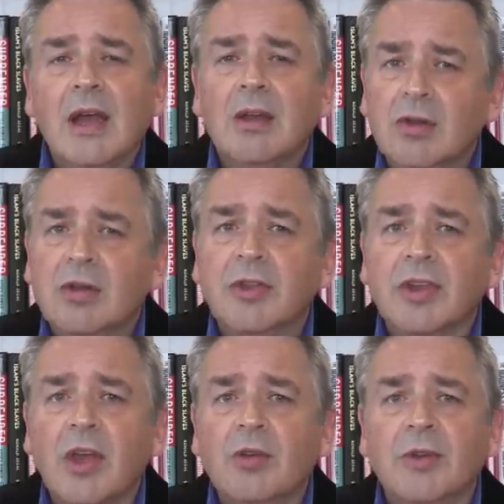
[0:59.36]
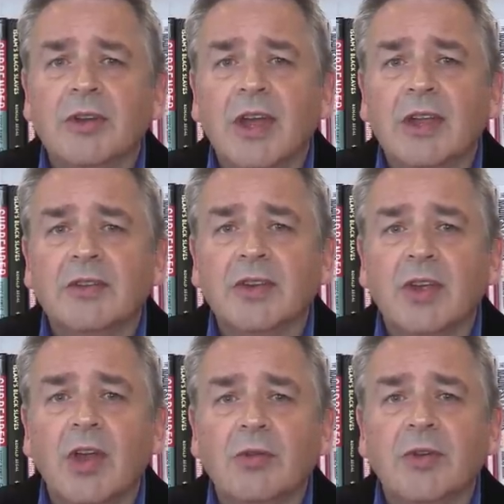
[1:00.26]
look at the COVID deaths
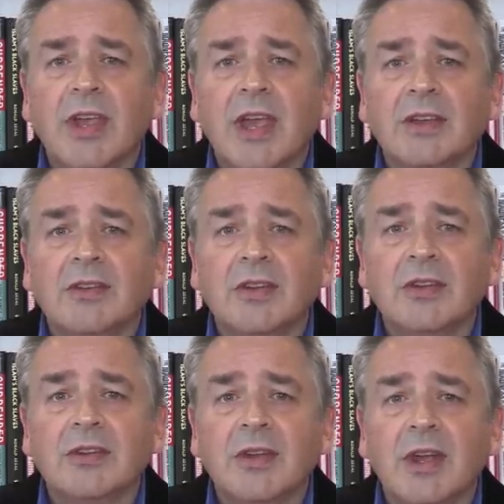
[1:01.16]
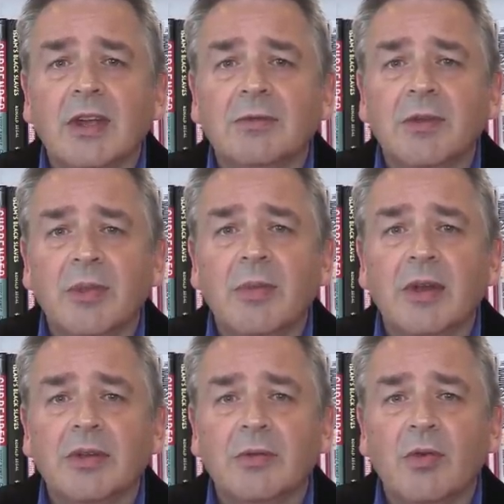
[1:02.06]
and COVID cases for the
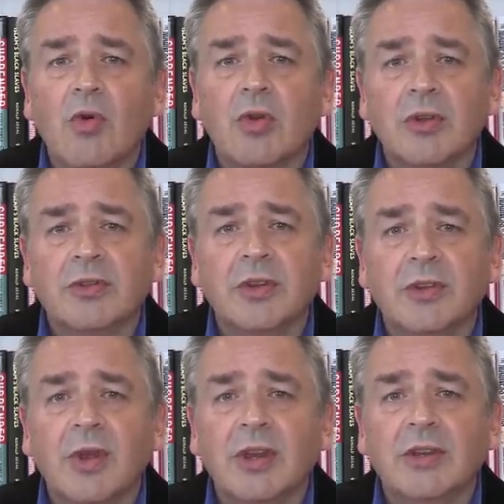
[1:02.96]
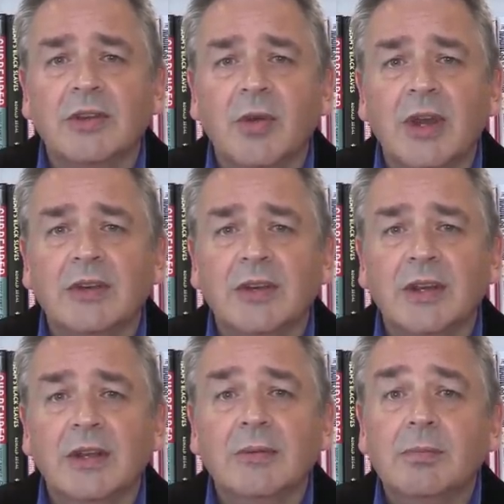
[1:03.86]
month of August in 2020